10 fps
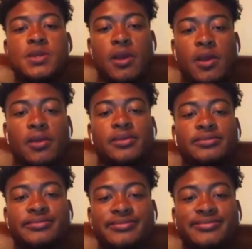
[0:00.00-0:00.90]
So
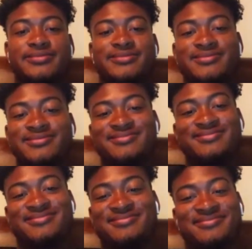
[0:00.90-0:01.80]
this is
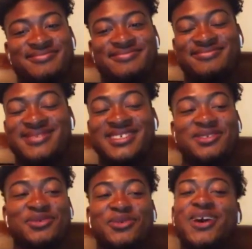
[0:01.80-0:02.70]
I don't know when the last.
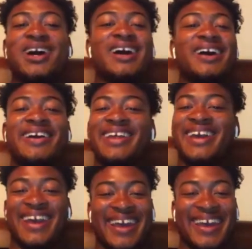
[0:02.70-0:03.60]
It's been a while.
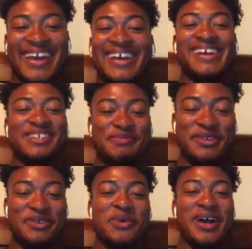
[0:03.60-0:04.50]
Yeah, it's
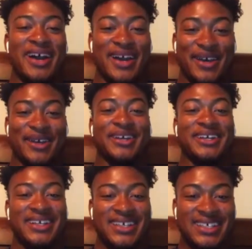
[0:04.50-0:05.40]
been
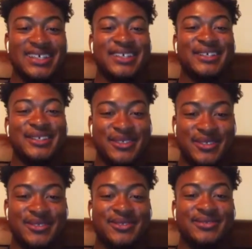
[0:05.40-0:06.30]
a
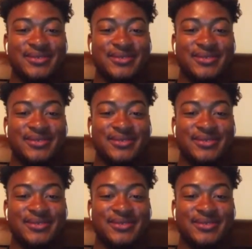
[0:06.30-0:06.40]
while.